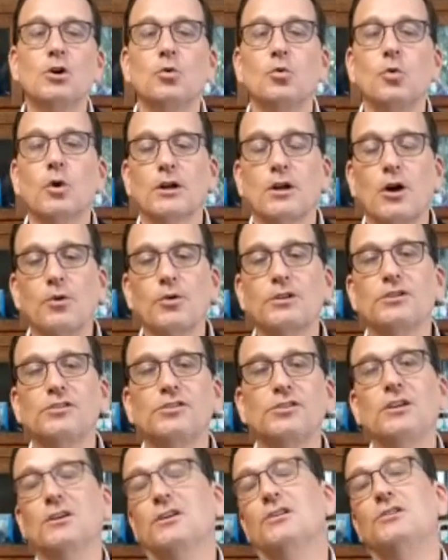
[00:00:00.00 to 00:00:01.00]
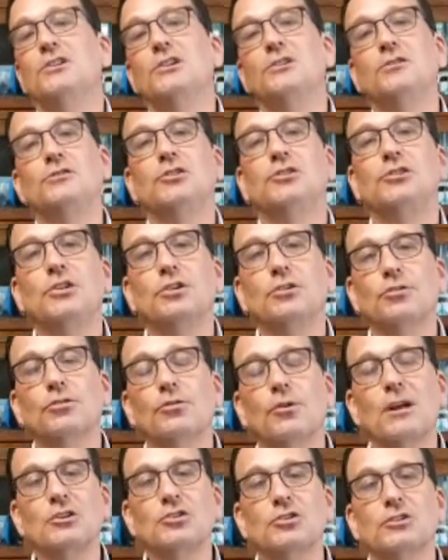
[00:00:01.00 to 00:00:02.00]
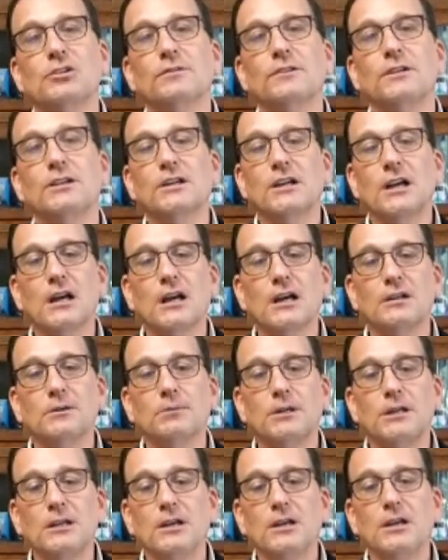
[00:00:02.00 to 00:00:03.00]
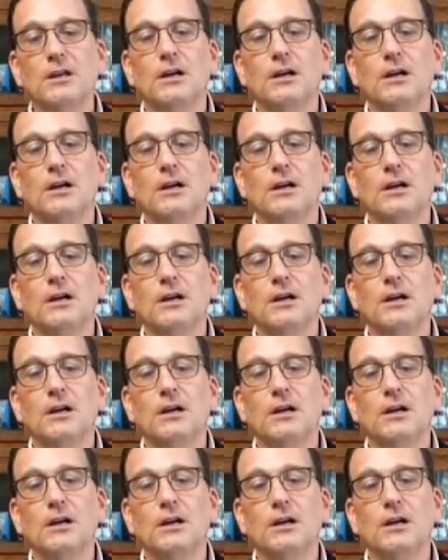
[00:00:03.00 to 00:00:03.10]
We're going to see a continued deterioration of the economy.